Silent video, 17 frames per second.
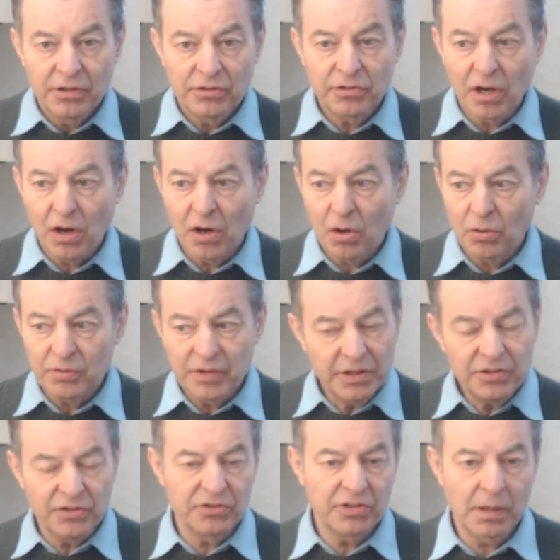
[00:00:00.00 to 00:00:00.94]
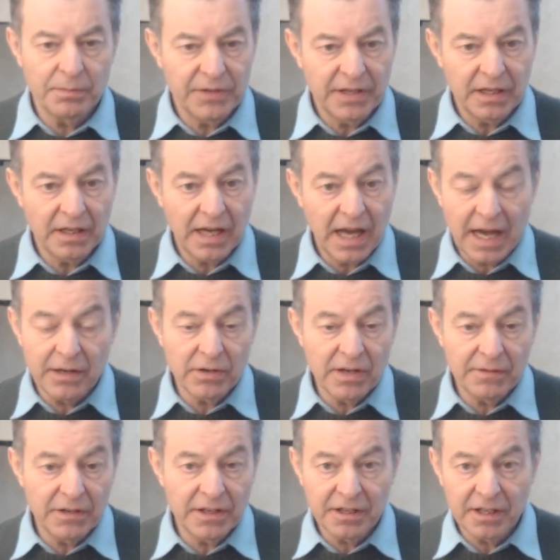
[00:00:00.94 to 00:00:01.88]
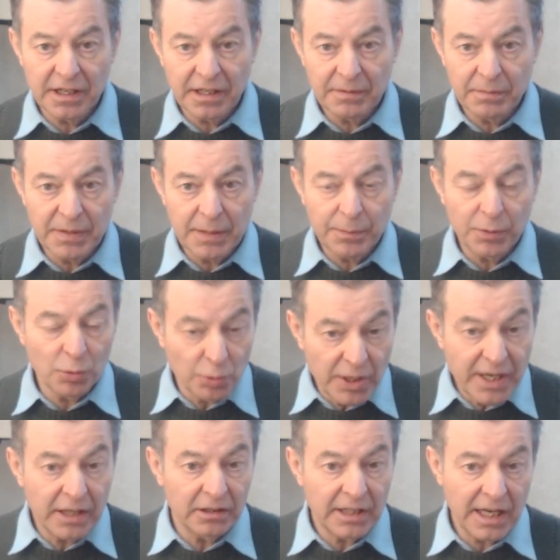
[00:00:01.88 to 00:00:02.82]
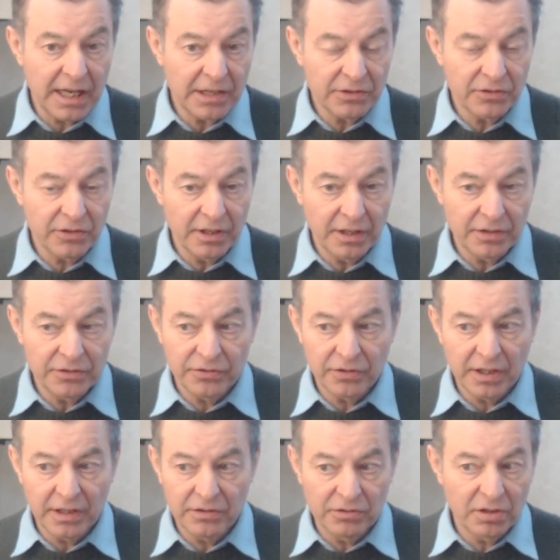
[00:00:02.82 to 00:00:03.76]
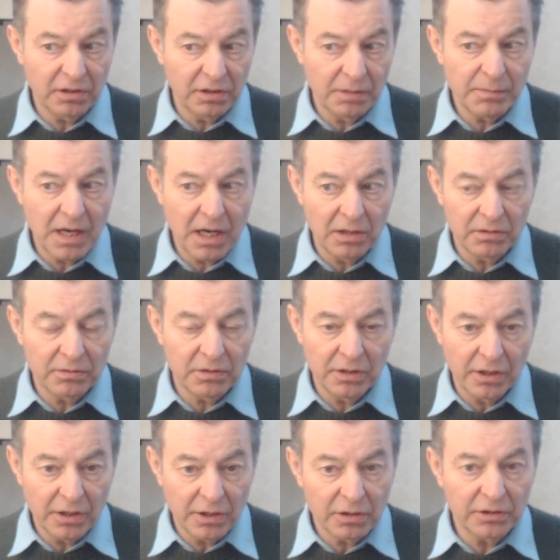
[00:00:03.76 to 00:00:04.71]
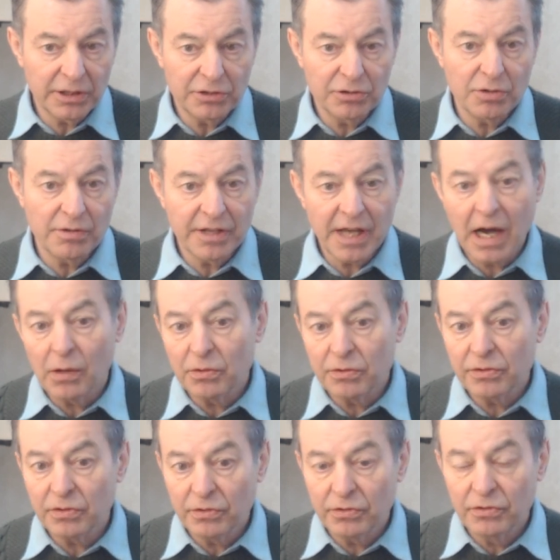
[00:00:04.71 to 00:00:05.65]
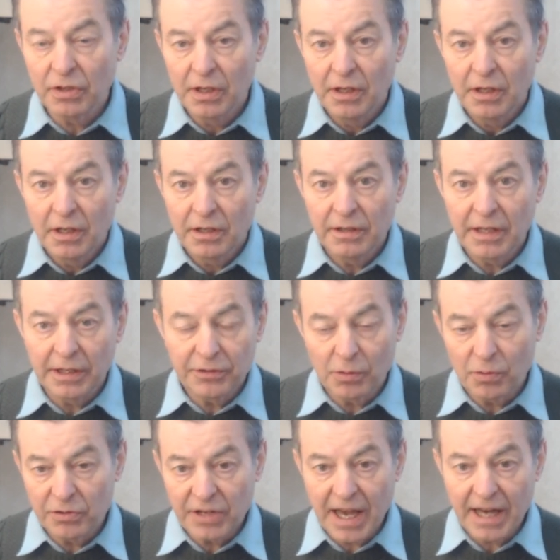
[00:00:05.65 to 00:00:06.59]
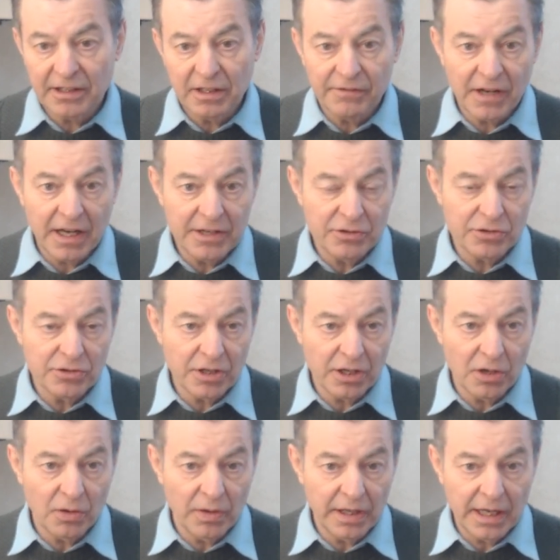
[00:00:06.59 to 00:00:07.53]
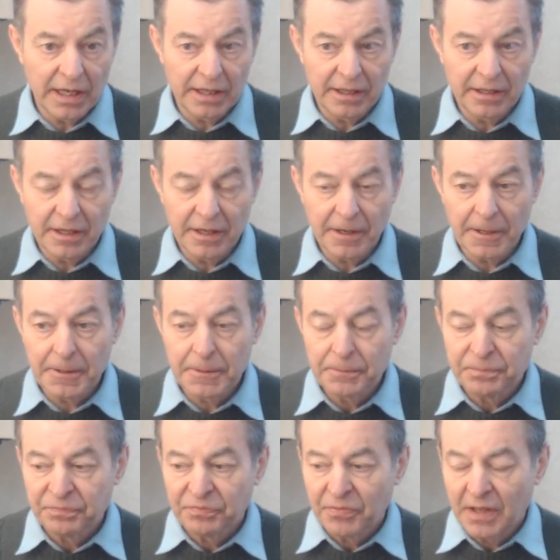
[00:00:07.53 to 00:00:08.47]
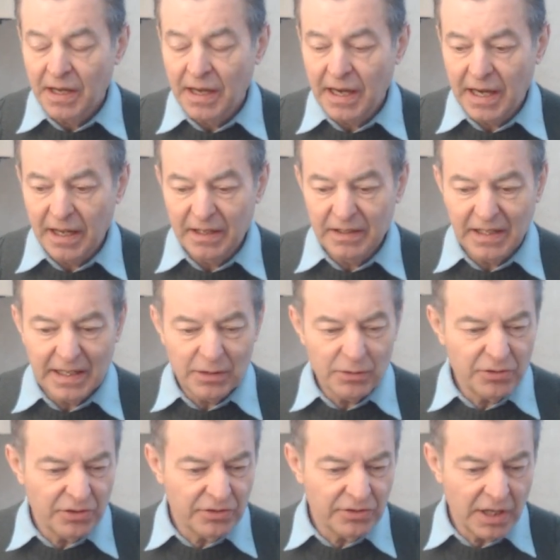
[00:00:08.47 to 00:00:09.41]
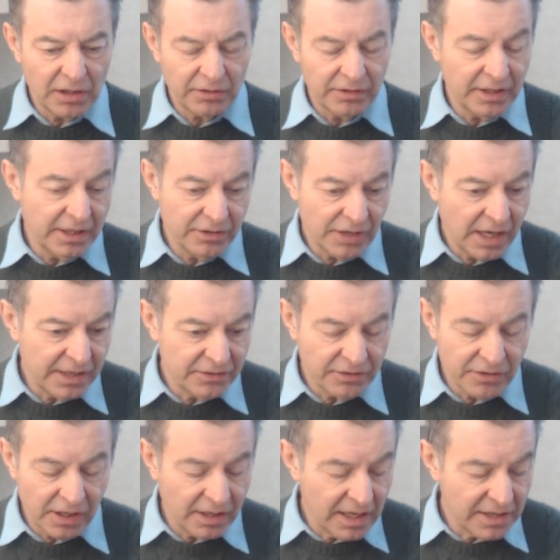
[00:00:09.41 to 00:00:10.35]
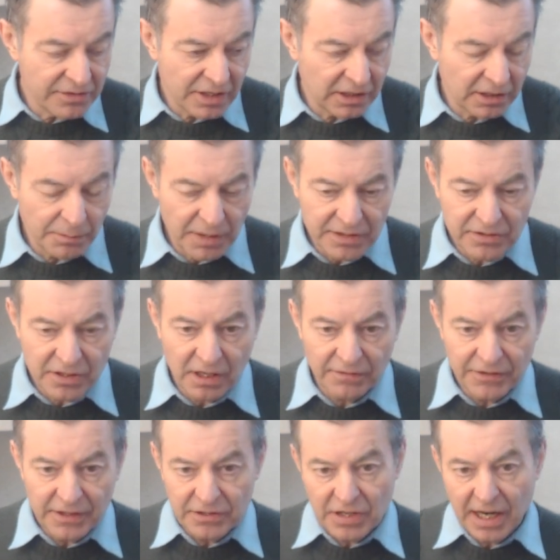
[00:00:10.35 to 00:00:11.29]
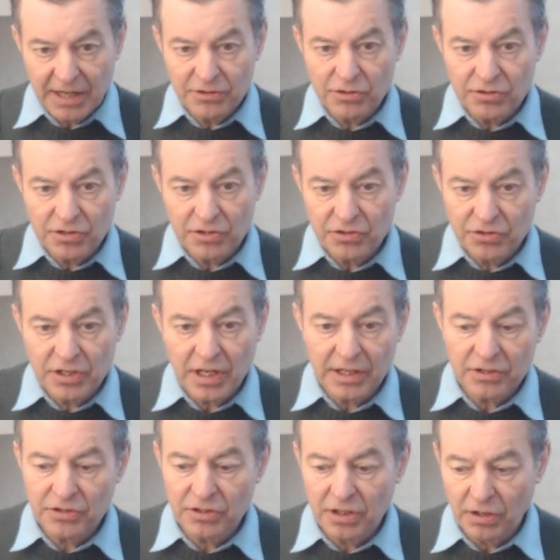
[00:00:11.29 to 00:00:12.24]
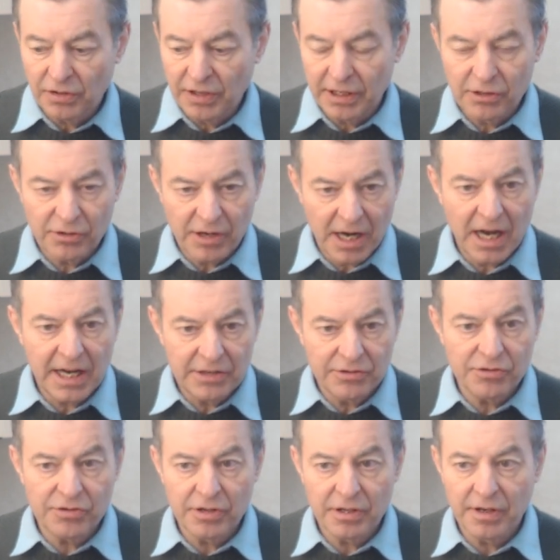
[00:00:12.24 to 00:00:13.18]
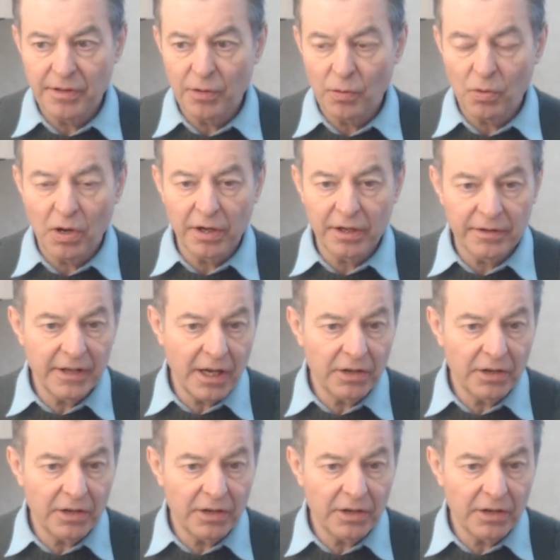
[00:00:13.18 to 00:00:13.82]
So this is something, I don't even think people realized this until about the early 2000s, that there was active hydrogen going on in here. And they used to sell the, I sell them myself, these hydrogen sticks, you know, they create hydrogen in the water.